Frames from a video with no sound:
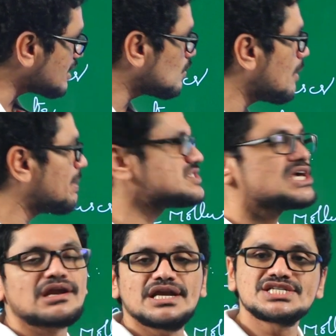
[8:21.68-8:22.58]
the open
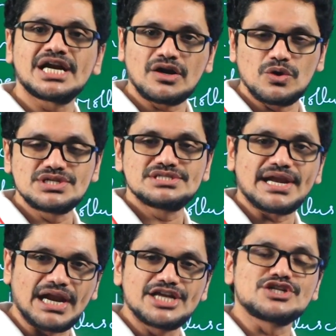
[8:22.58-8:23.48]
circulation and closed
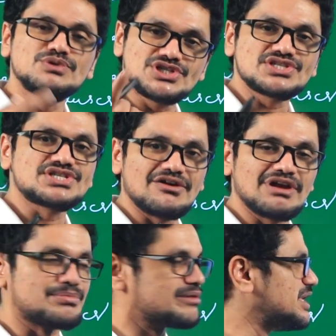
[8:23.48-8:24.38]
circulation, which is
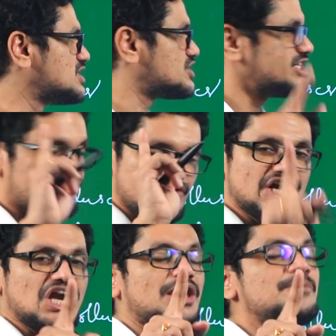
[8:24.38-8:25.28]
developed, means
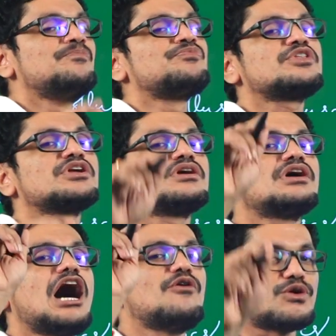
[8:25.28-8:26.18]
definitely
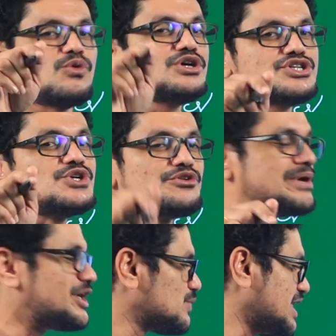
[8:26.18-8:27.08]
our vote should
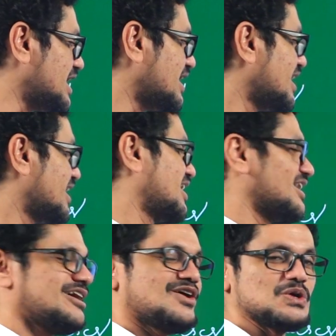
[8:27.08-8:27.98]
be to the
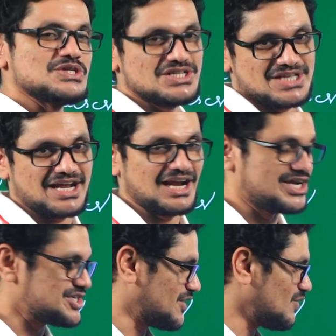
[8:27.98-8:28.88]
closed
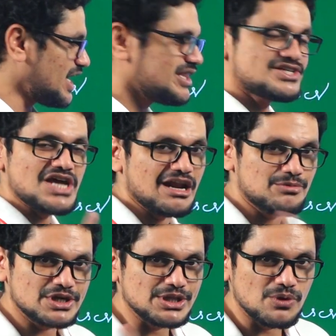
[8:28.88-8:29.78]
circulation. Okay, that's all
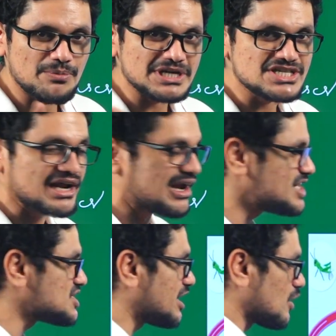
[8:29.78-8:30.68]
about the open
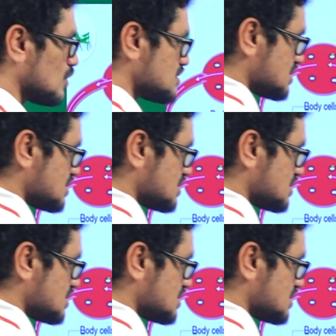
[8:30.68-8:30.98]
circulation and closed